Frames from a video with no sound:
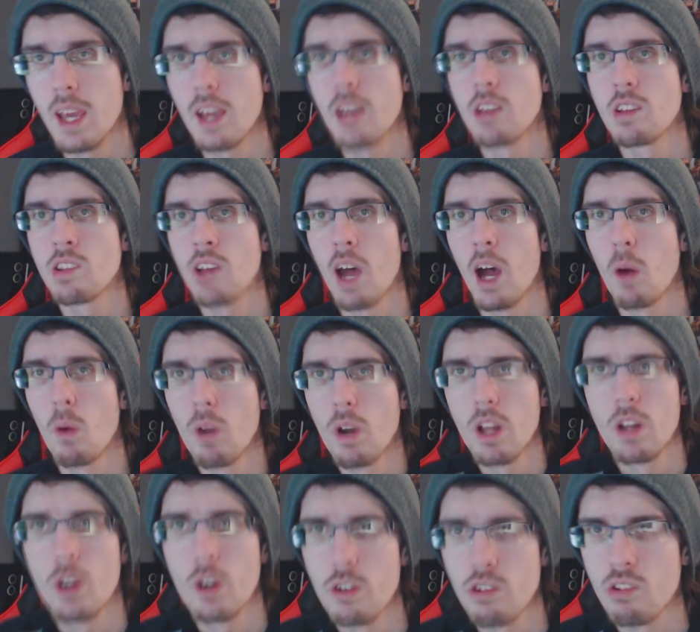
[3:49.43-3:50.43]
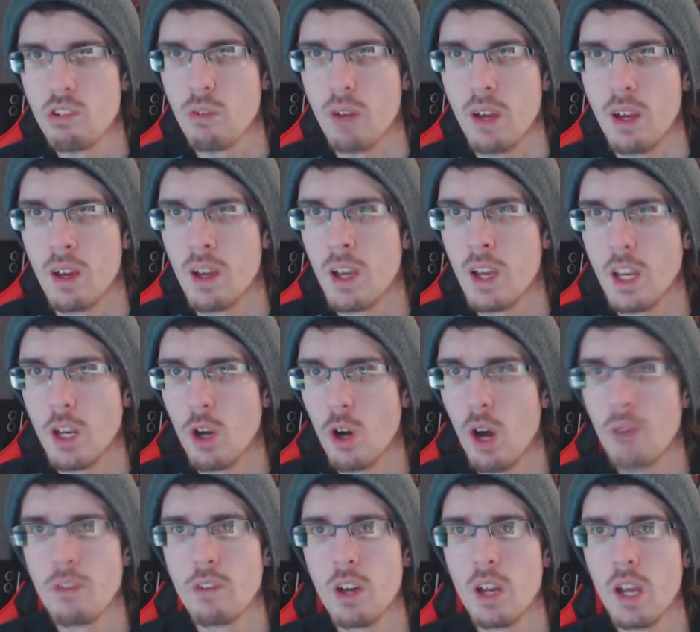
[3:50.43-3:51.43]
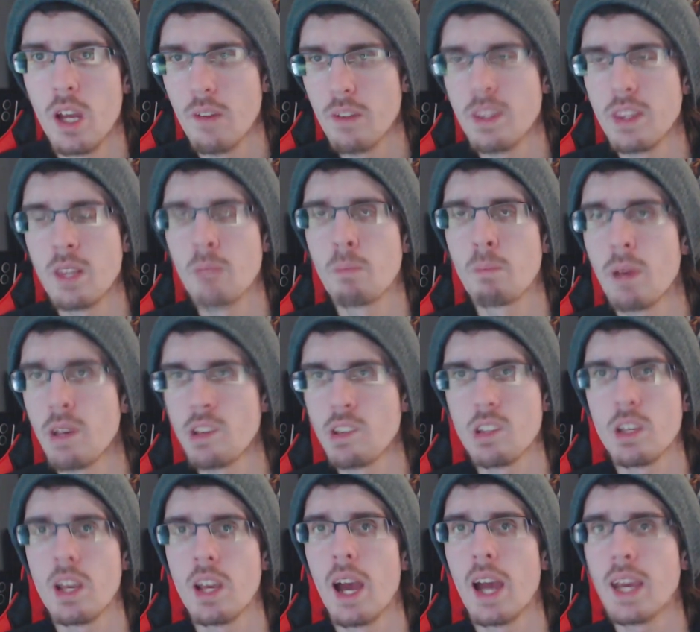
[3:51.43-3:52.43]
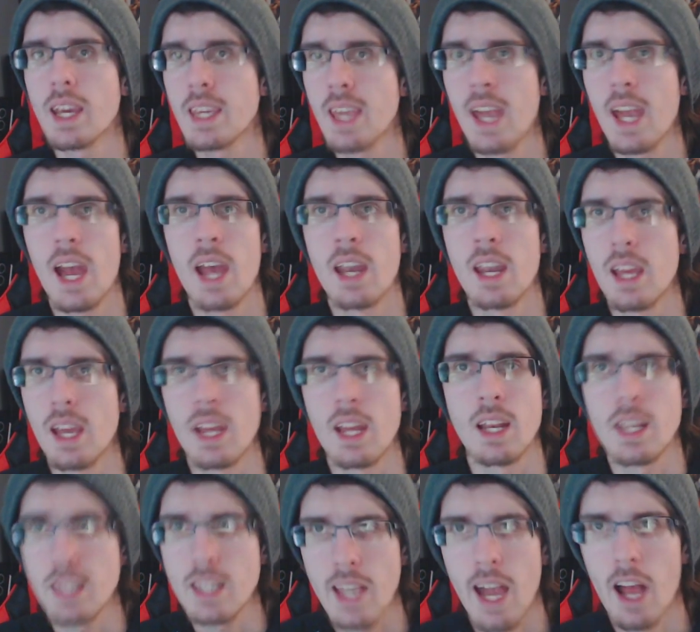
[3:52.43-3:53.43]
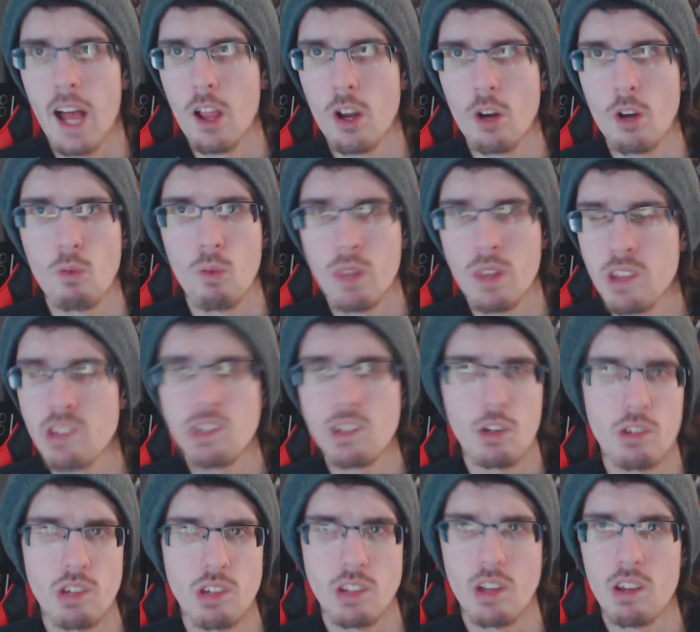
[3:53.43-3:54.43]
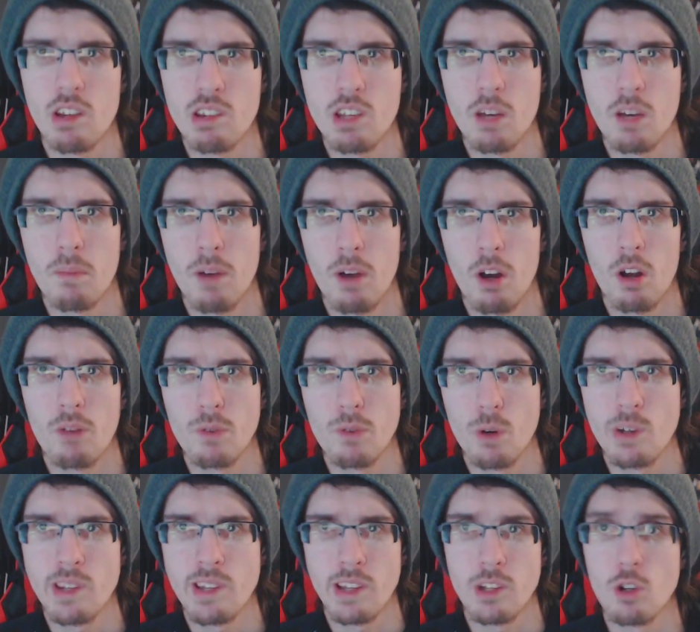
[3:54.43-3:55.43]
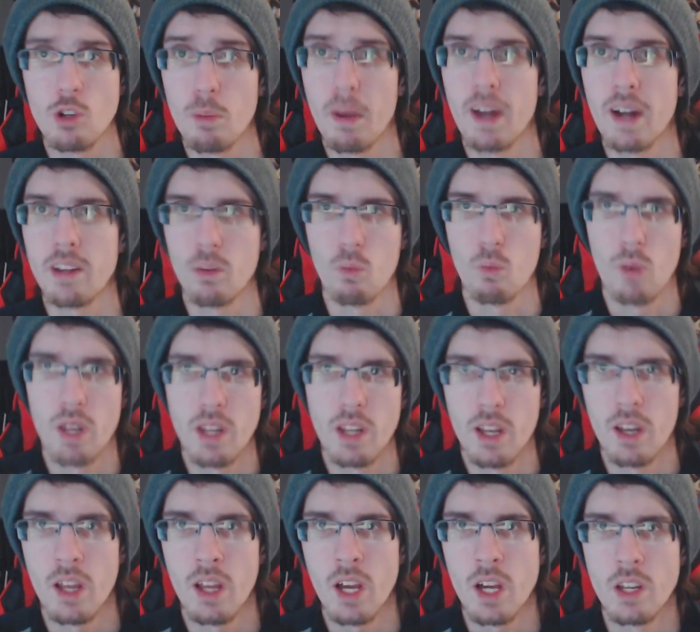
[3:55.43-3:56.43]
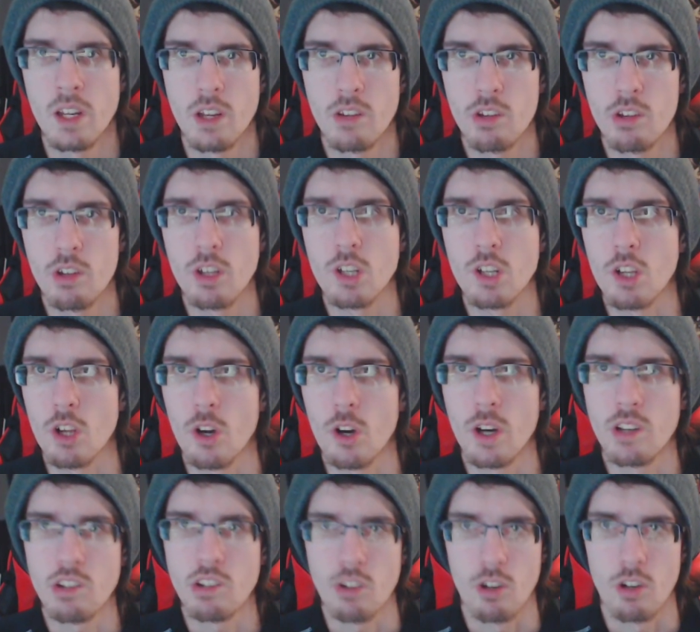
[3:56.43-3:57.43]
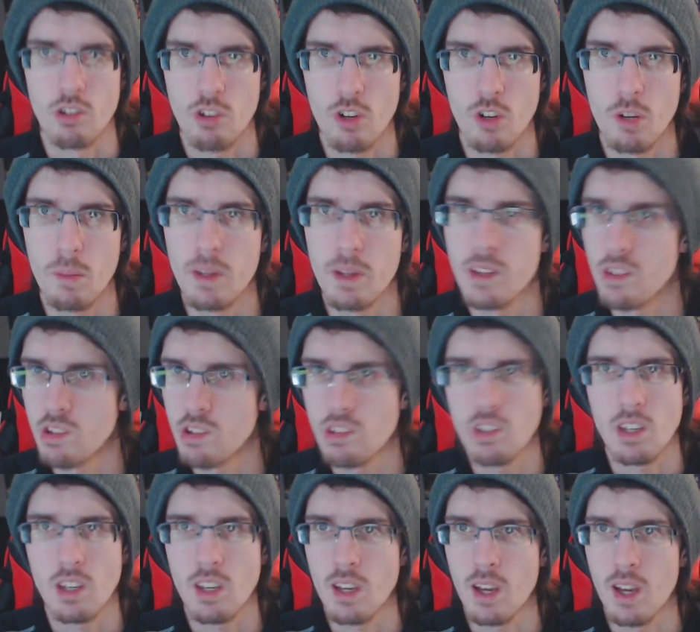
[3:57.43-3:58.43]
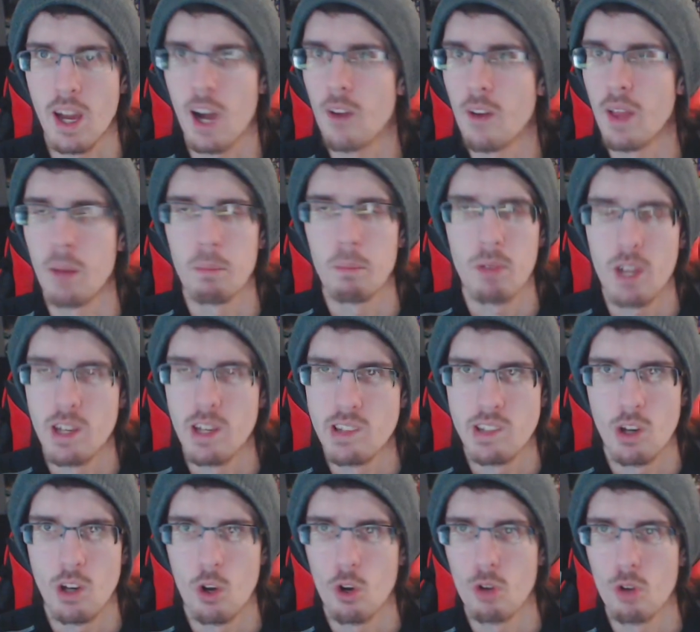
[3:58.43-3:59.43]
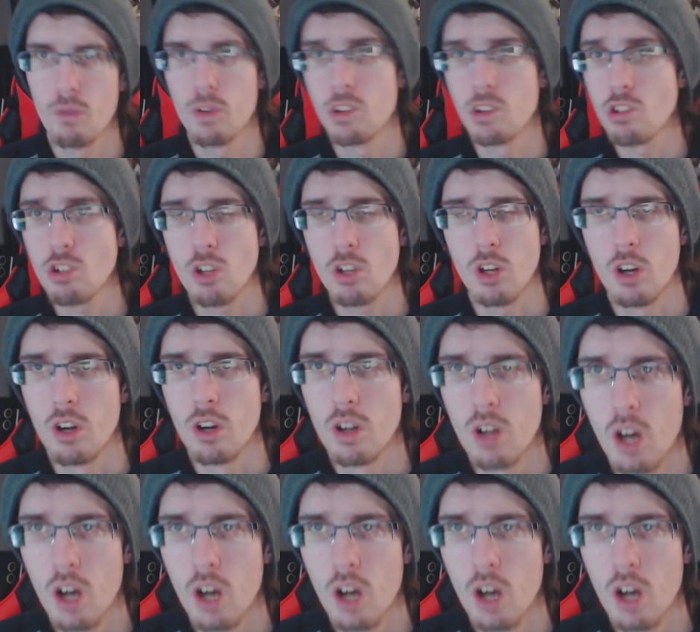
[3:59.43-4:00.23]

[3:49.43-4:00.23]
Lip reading: is I want a nursery. You know, I've done everything basically I can in Galar. When this DLC does come out, of course I have to go back to Winden to do the Galarian Star tournament to see how that plays out, or if it's good or